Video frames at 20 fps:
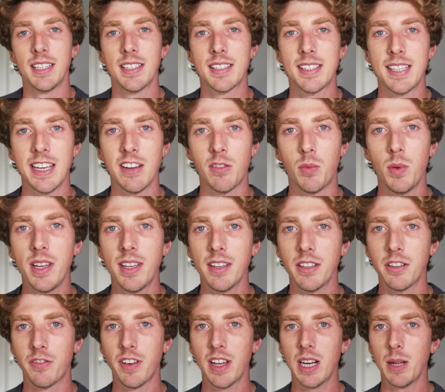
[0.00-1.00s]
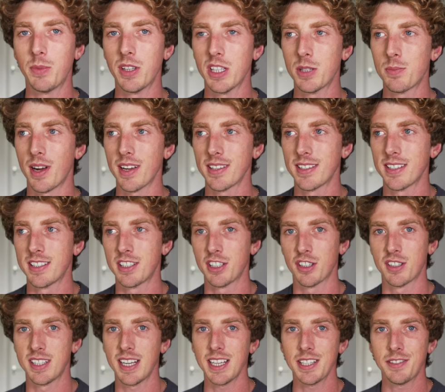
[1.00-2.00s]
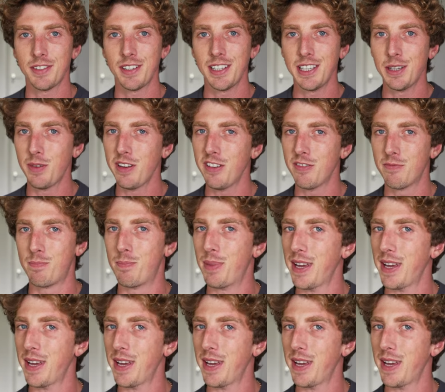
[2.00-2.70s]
You see, if we can develop this process successfully, we've